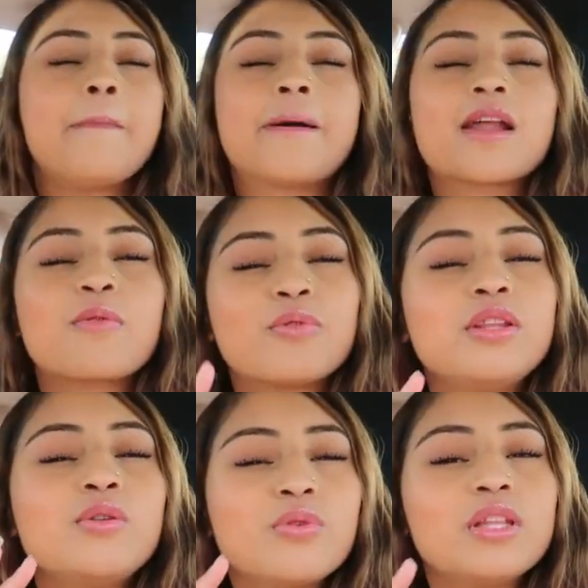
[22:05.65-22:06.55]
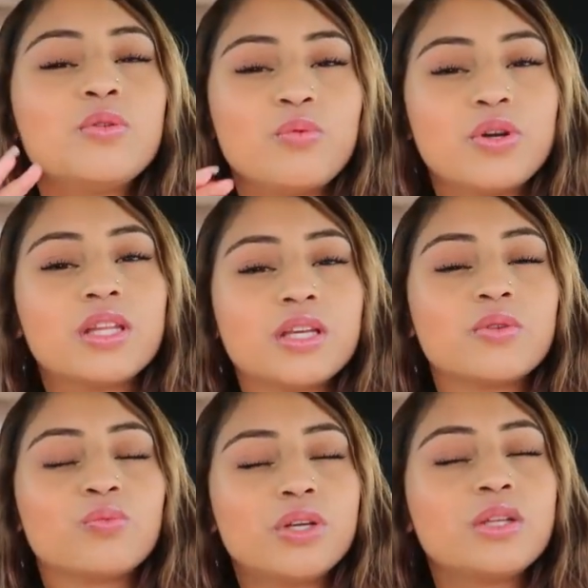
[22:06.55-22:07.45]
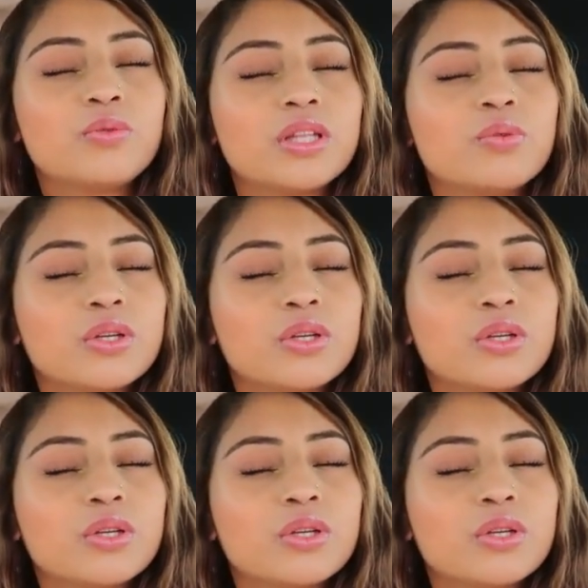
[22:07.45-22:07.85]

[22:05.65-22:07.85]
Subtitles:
but I really, really, really, really, really,